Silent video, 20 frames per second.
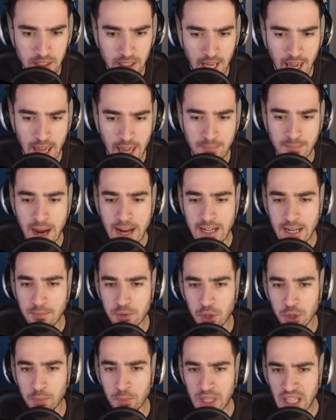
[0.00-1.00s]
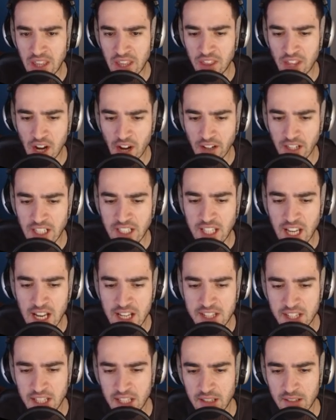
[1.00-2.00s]
hey, my name should be in there in the
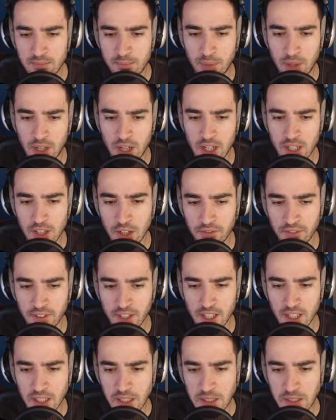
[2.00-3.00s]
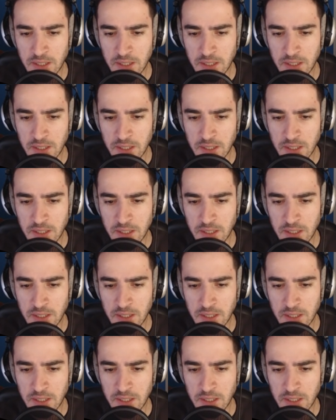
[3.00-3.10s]
testing part of it.